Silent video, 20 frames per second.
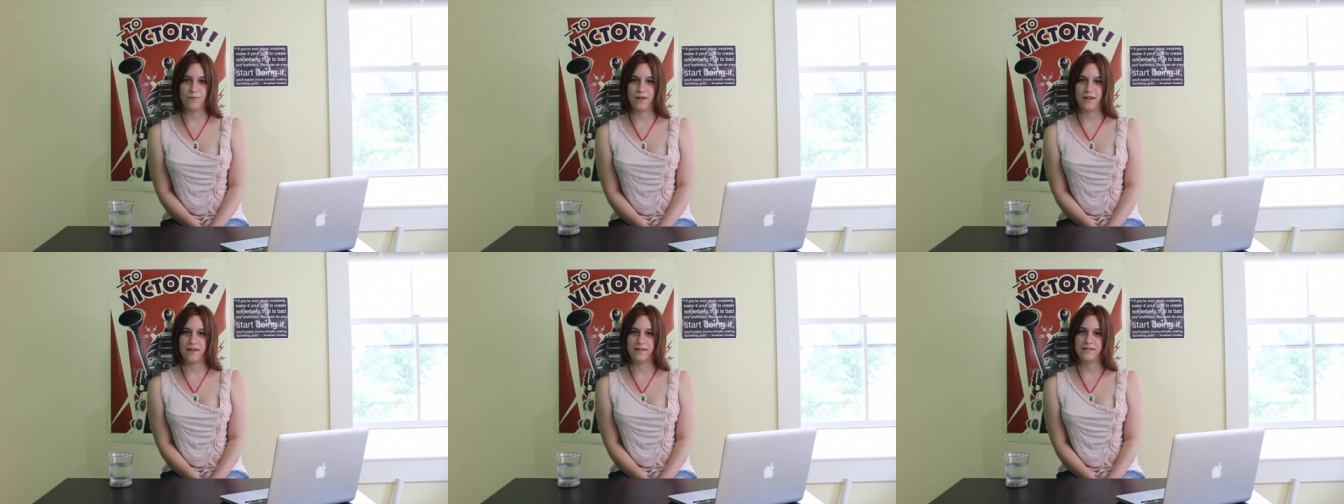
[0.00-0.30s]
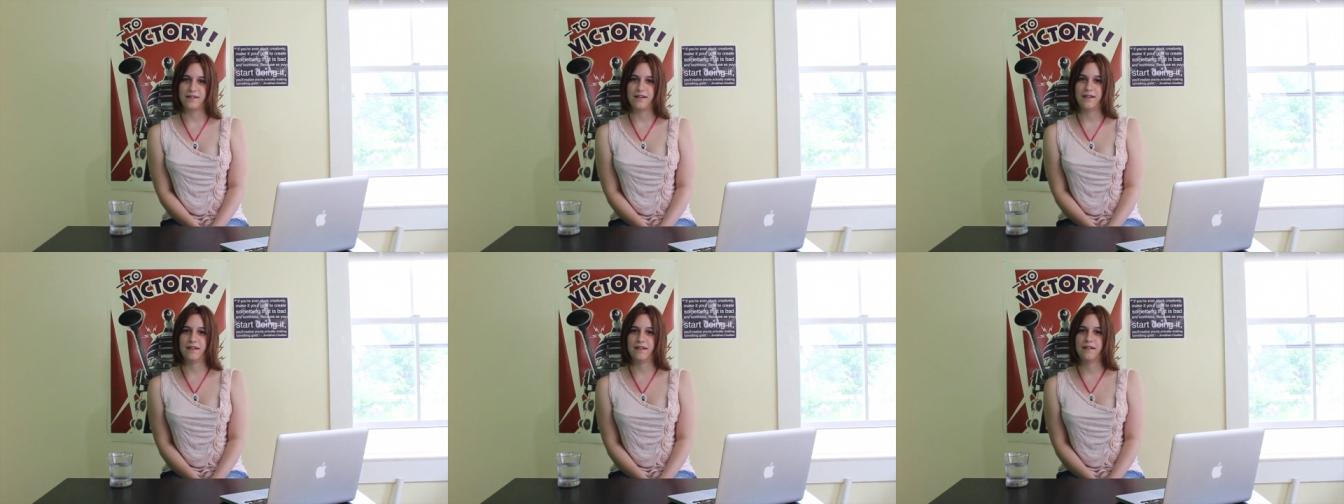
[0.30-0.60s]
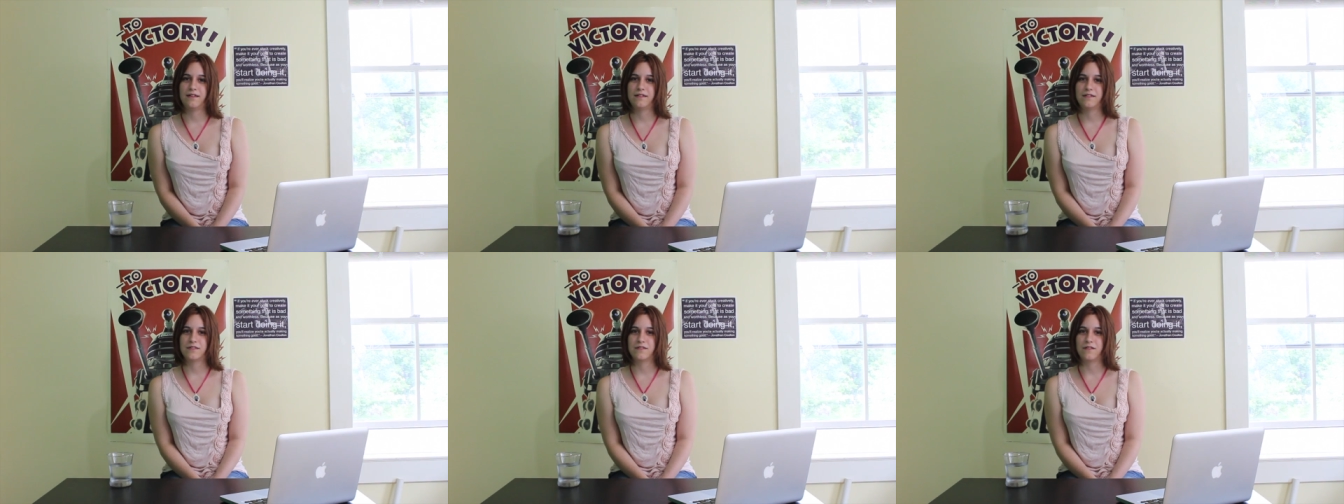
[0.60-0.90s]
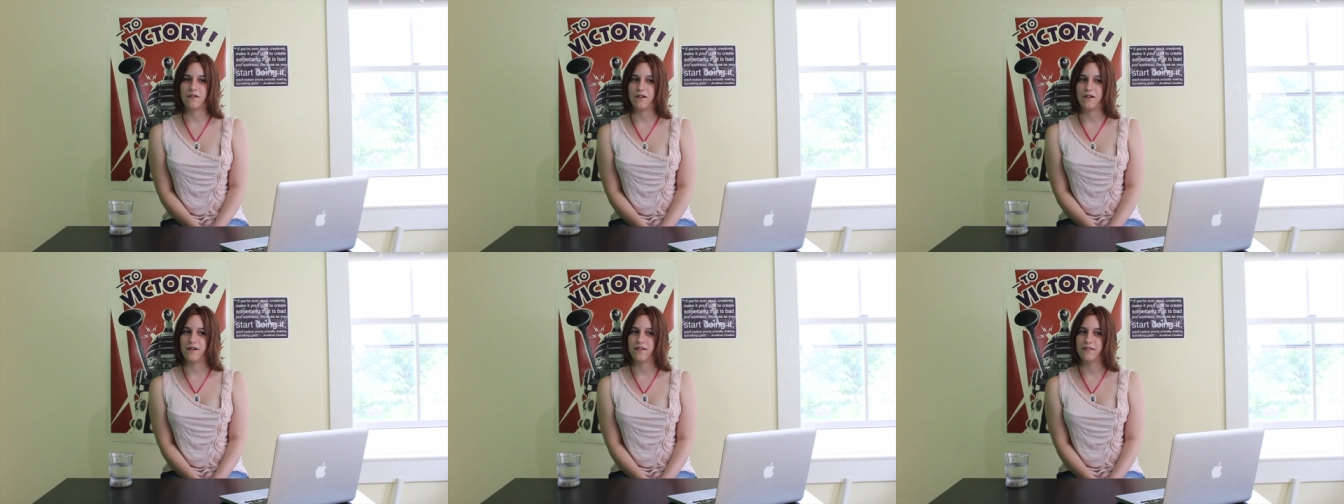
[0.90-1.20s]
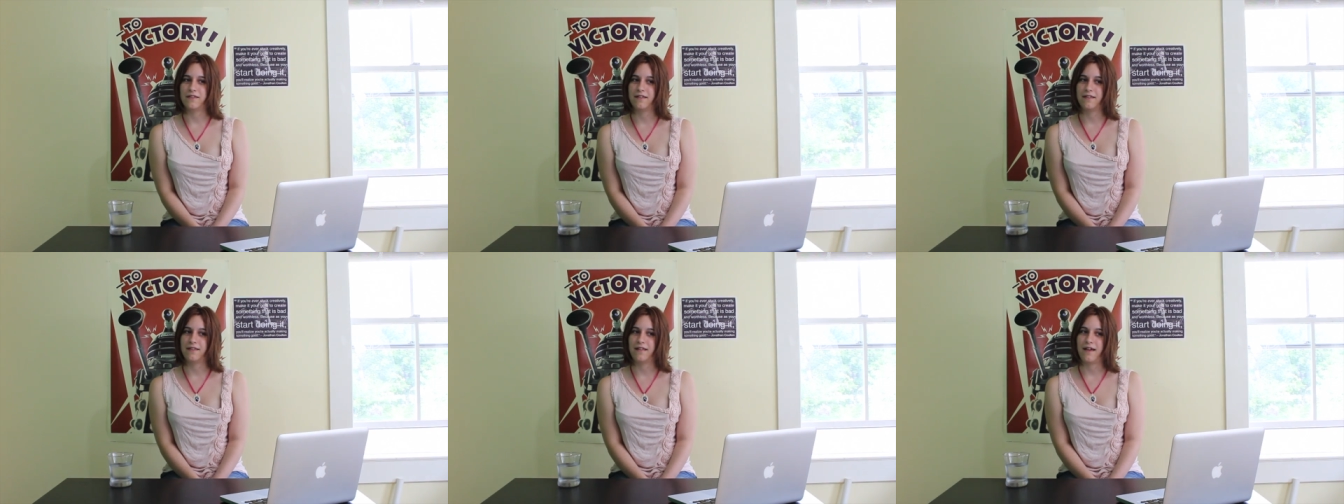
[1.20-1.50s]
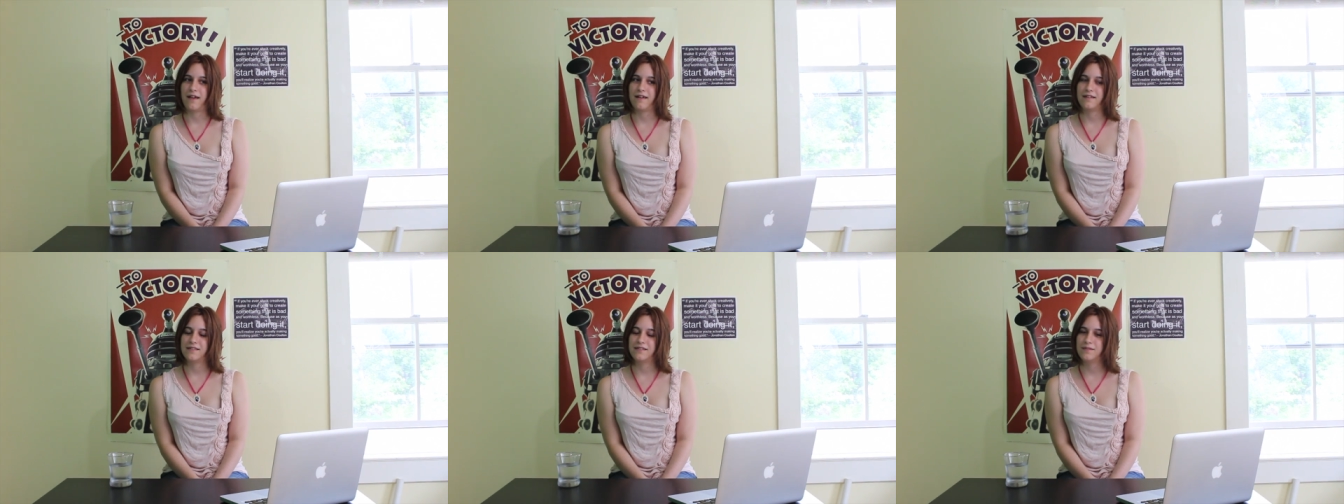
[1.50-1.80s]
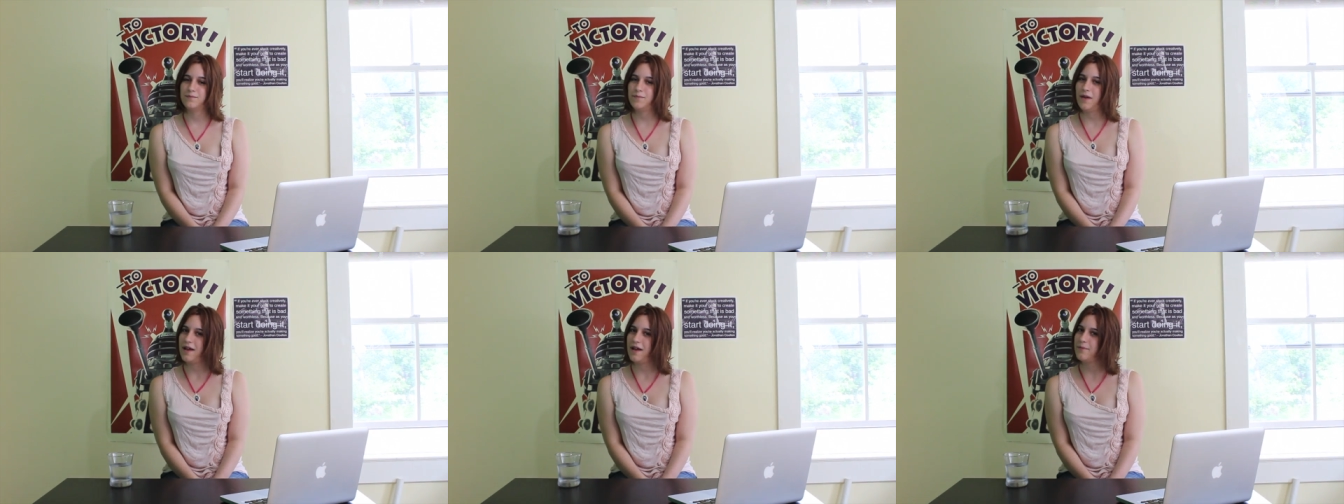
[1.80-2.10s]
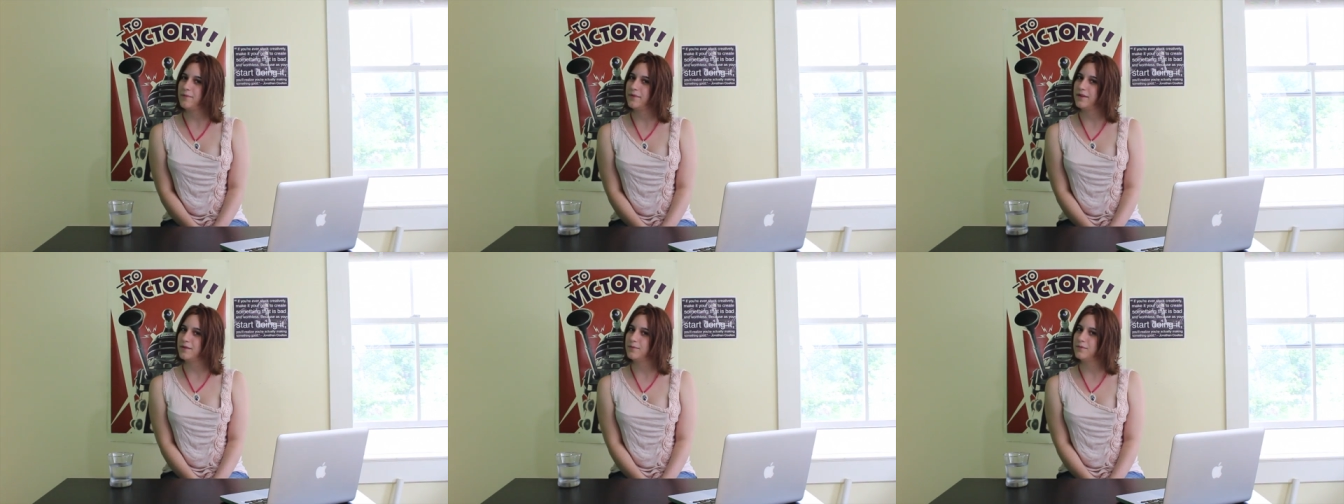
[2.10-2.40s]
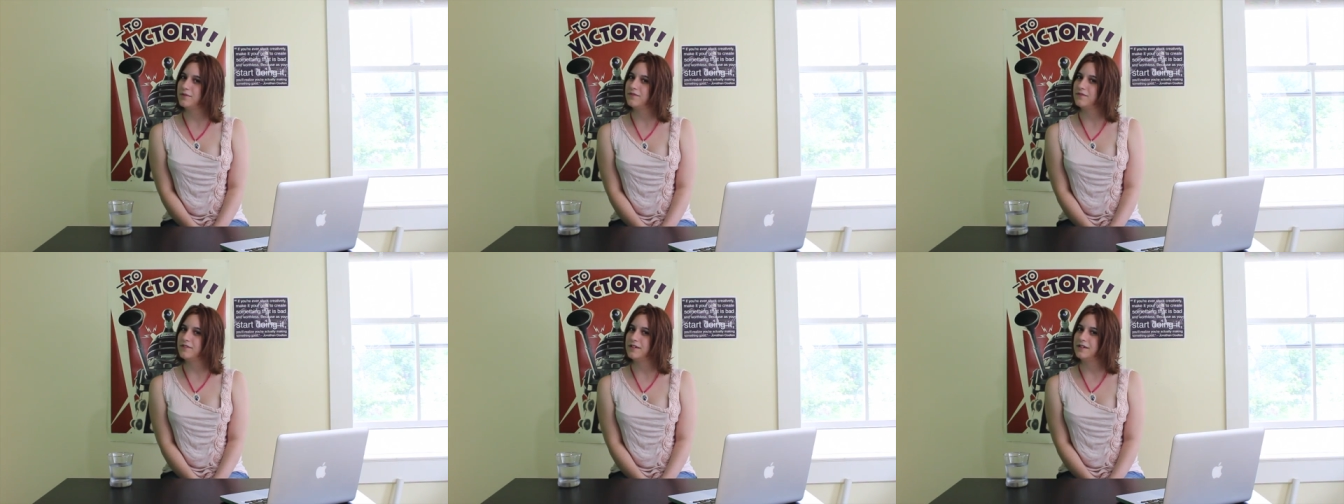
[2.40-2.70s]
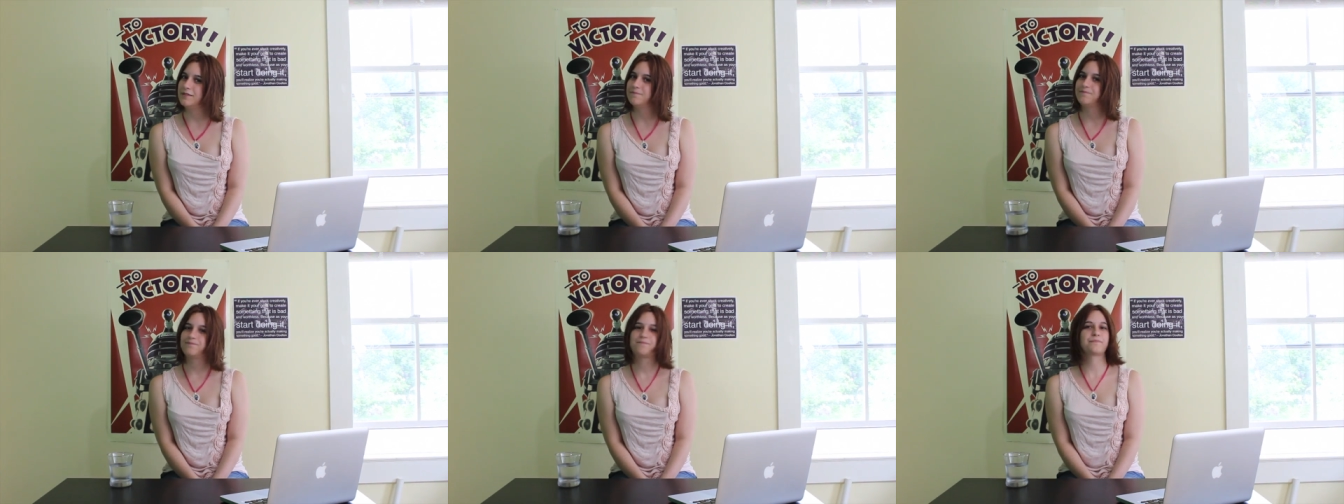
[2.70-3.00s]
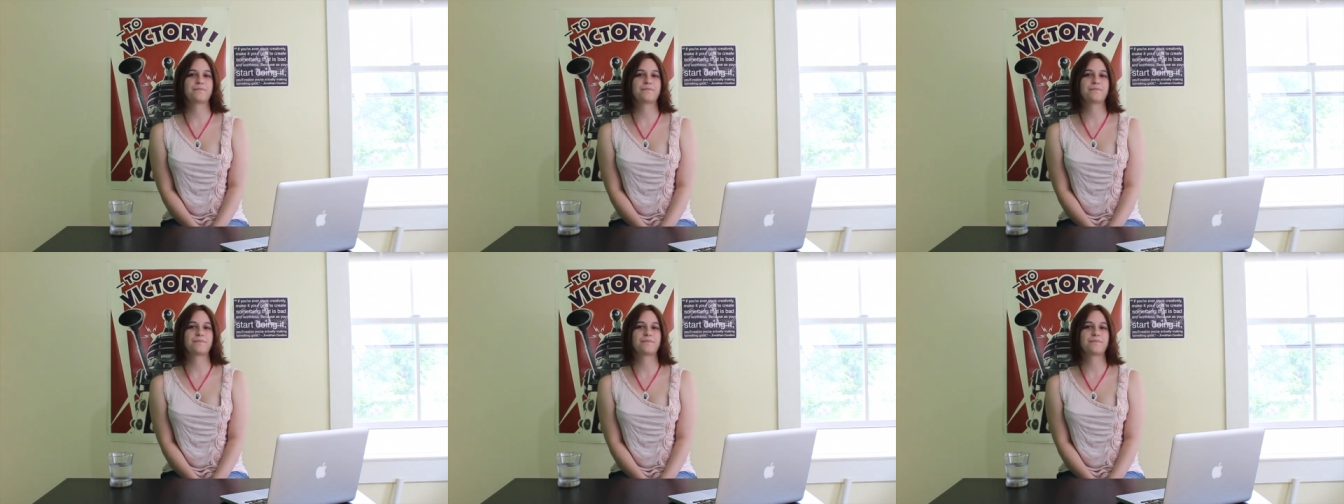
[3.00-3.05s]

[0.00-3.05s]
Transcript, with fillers: went and saw the last Batman movie.